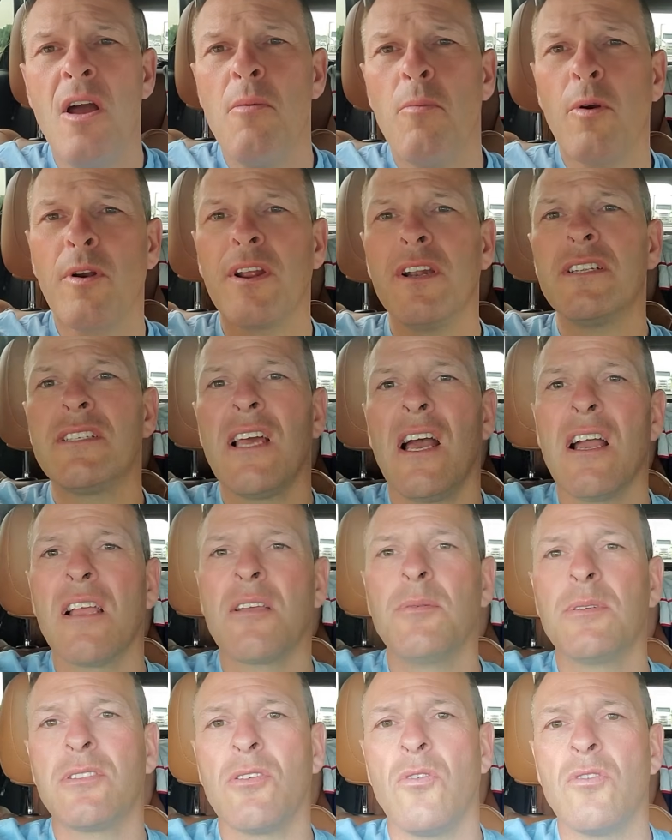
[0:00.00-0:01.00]
We're going to talk
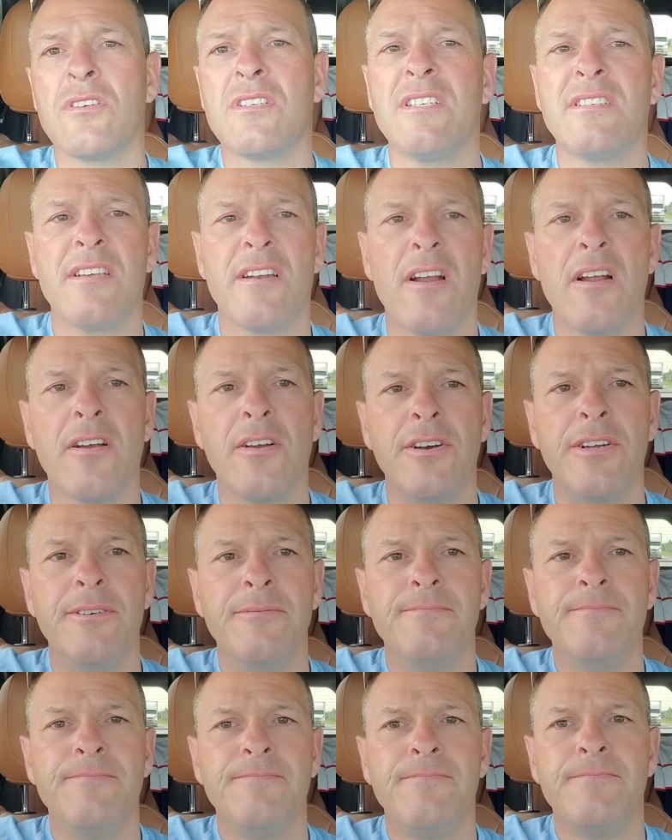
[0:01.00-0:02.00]
about the horses that are good.
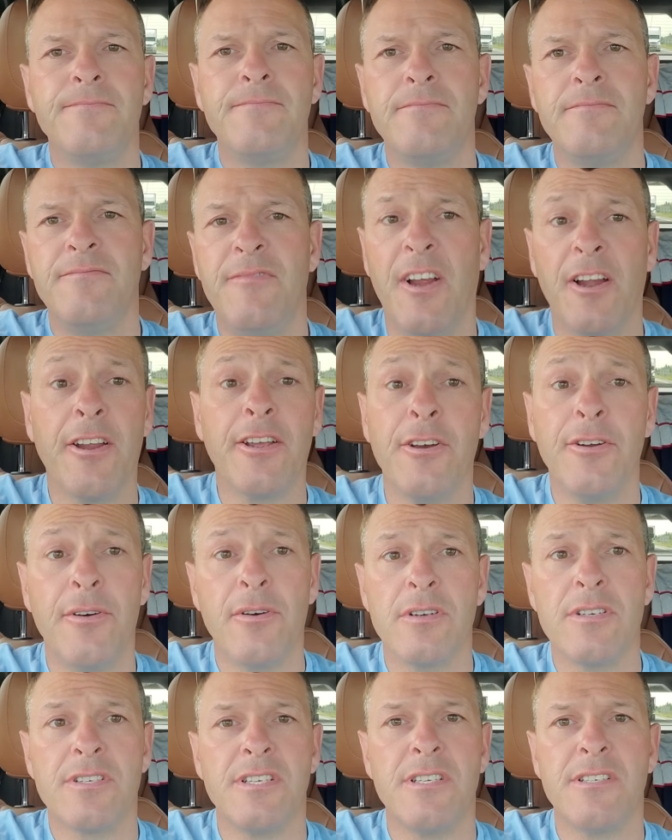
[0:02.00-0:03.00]
Very good
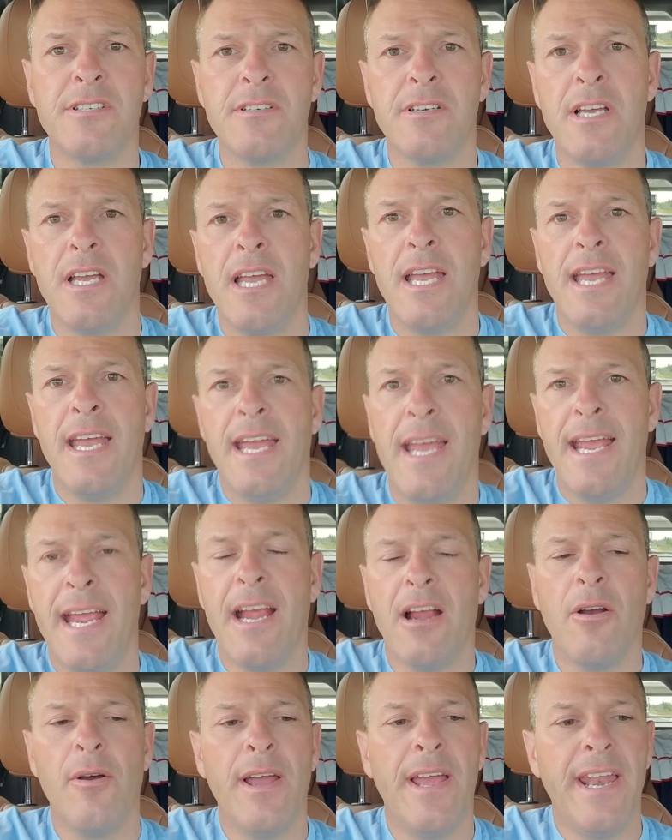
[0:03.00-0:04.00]
horses.
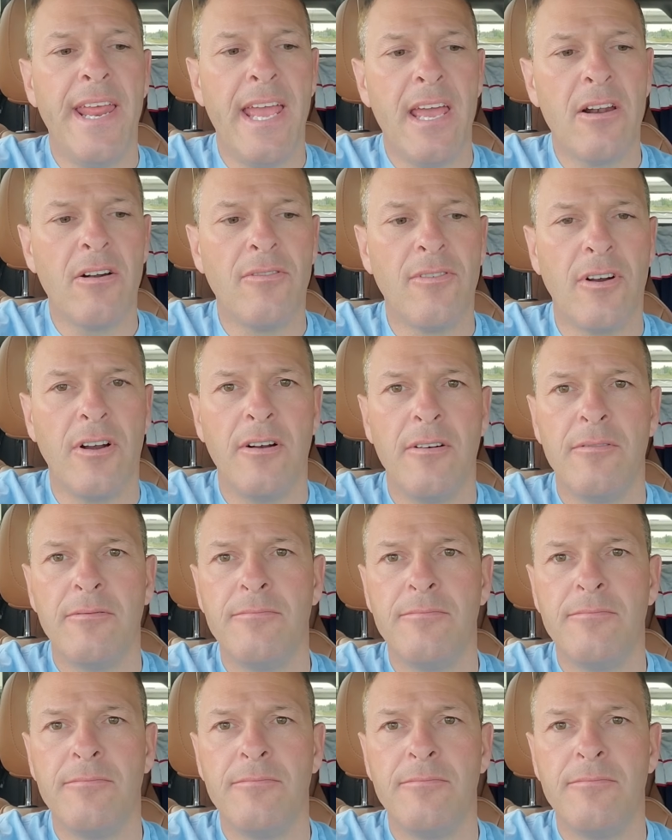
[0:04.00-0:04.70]
Arrowhead Hanover.